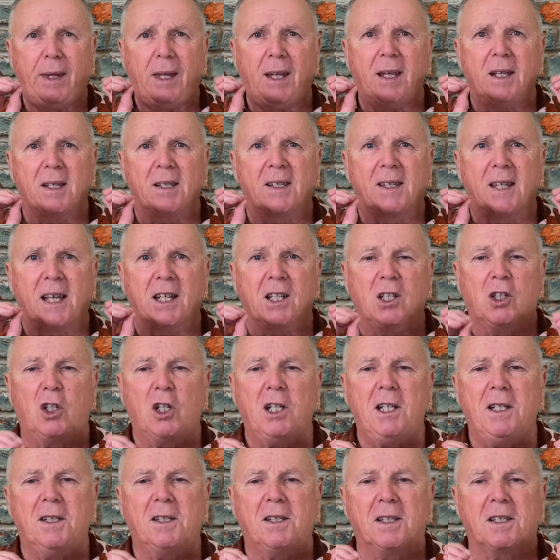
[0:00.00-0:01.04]
is that
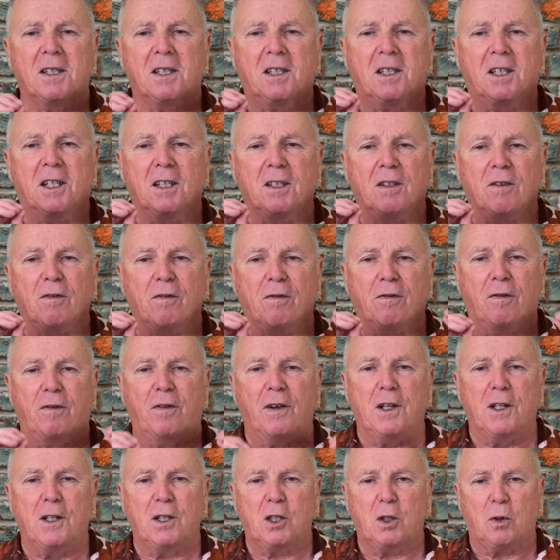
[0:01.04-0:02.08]
Jesus didn't
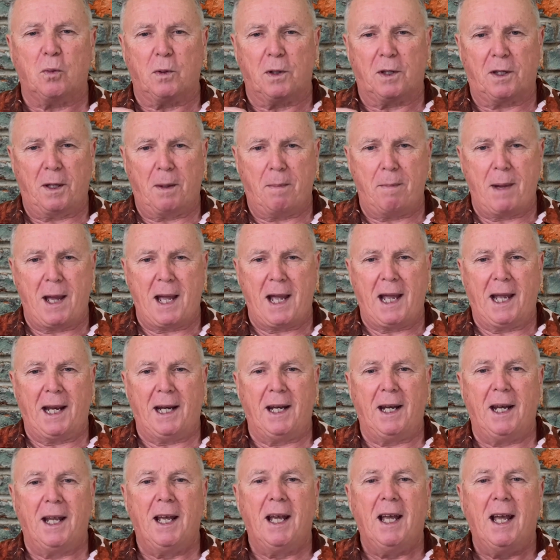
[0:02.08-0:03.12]
finish with the
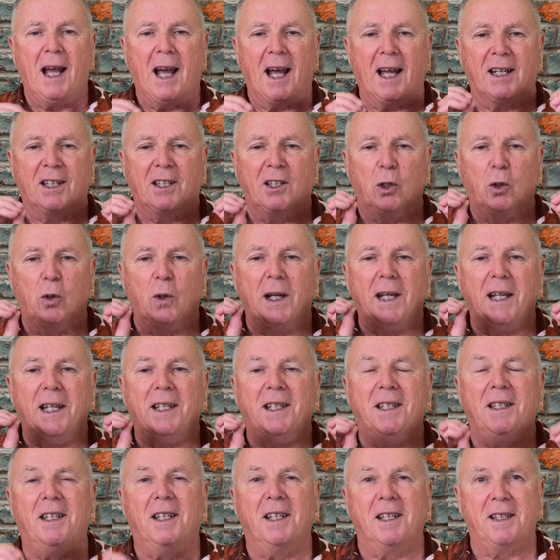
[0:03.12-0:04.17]
man until he
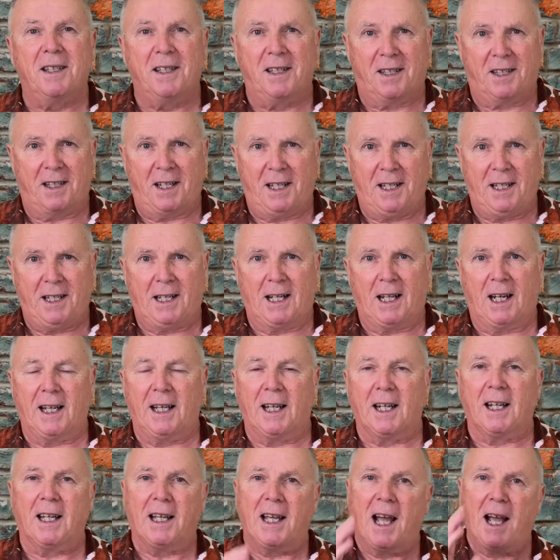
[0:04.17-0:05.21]
did see
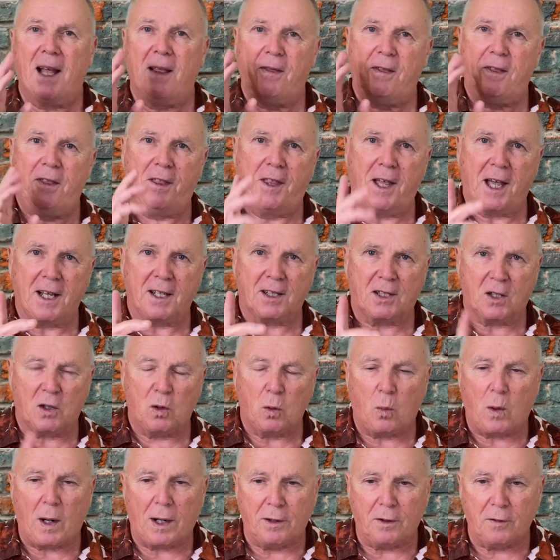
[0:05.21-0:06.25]
clearly, and that's the
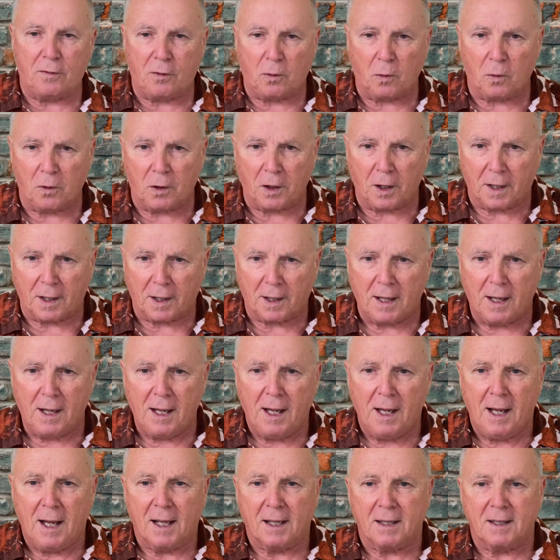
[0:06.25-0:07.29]
wonderful thing.
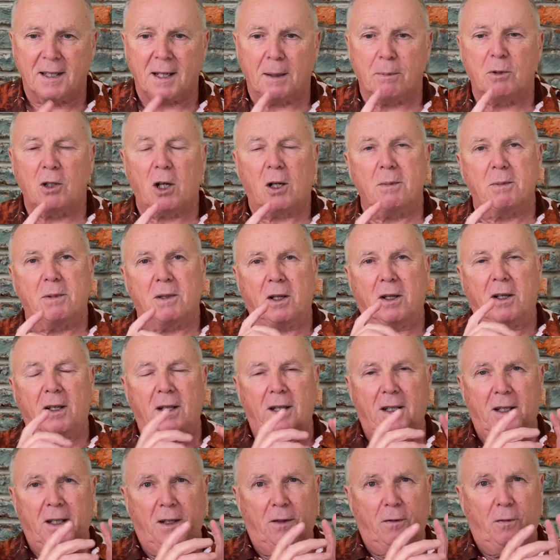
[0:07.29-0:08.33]
Sometimes
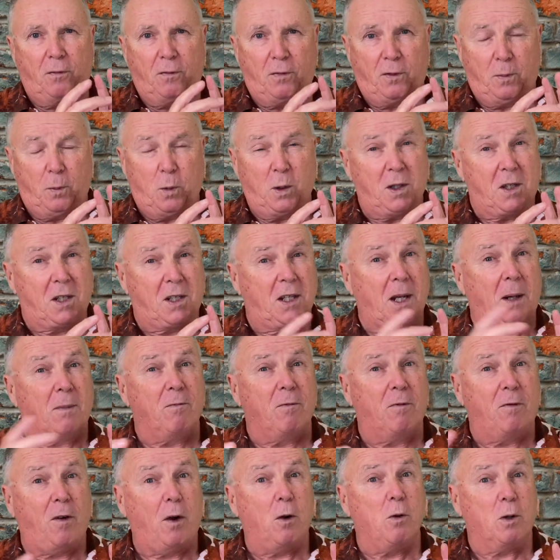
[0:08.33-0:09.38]
with some
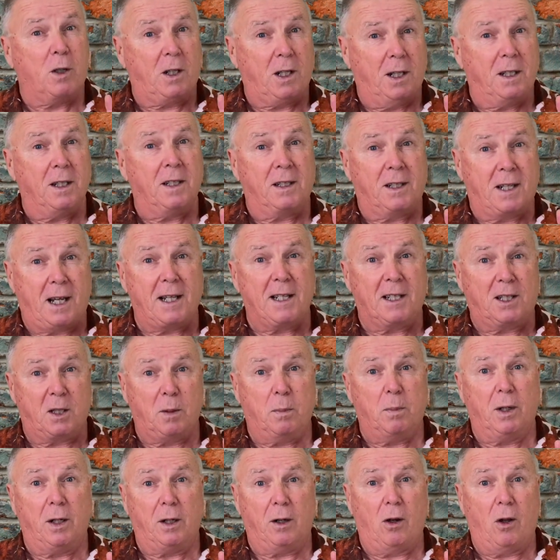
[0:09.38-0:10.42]
folk, it takes a
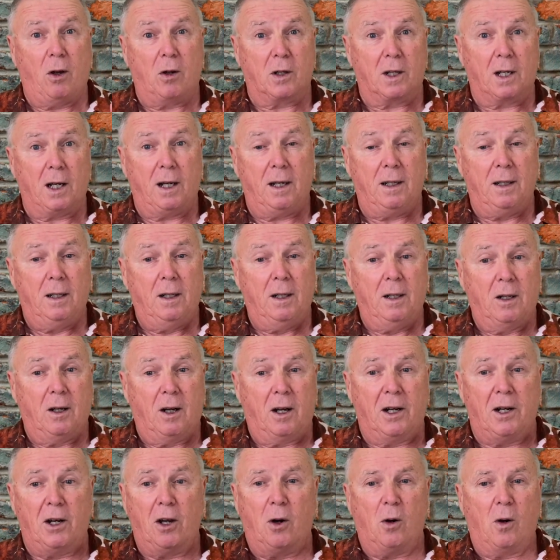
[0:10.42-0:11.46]
bit longer. I
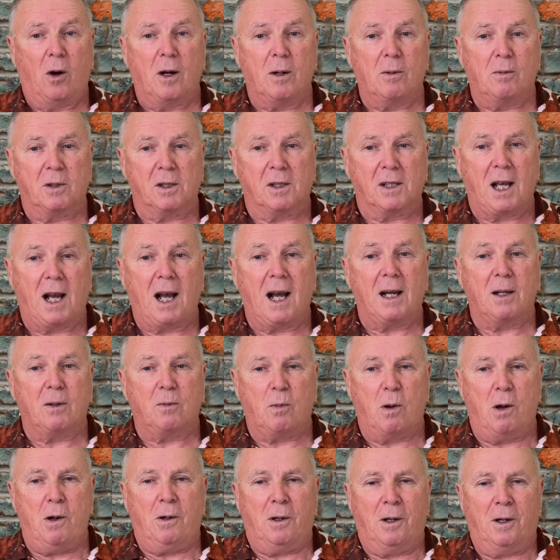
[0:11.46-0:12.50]
know I was hard
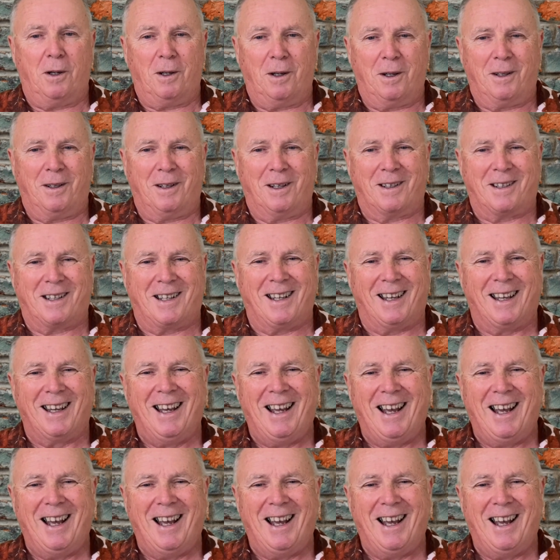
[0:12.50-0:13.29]
work.